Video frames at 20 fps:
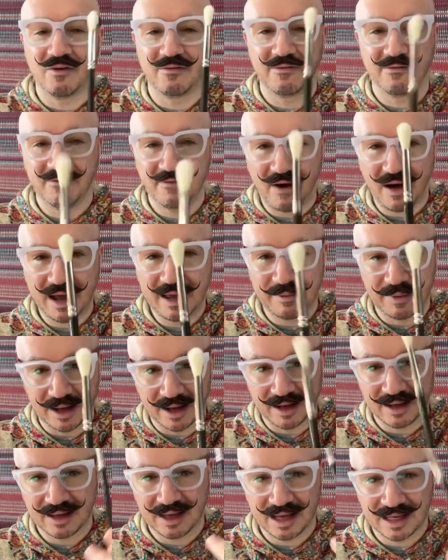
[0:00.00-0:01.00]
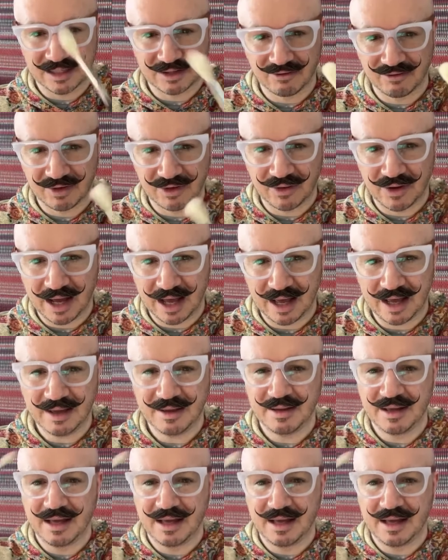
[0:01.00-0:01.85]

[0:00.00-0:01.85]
fibre as a real hair.